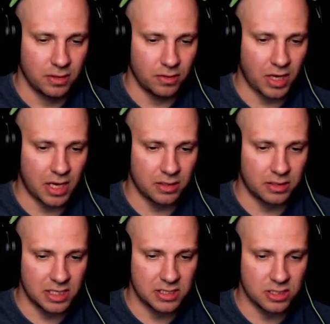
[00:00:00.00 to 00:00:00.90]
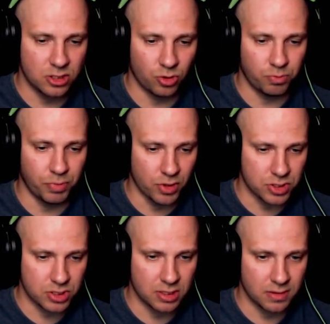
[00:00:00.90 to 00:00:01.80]
Okay, this is not
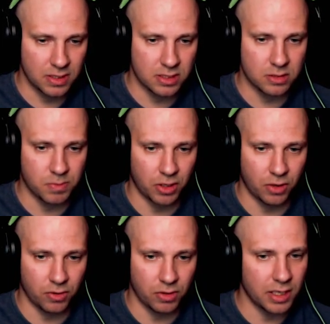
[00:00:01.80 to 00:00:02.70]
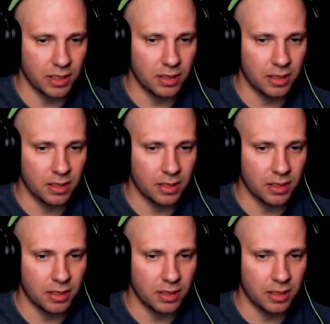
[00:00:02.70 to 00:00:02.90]
boss. This is my colleague.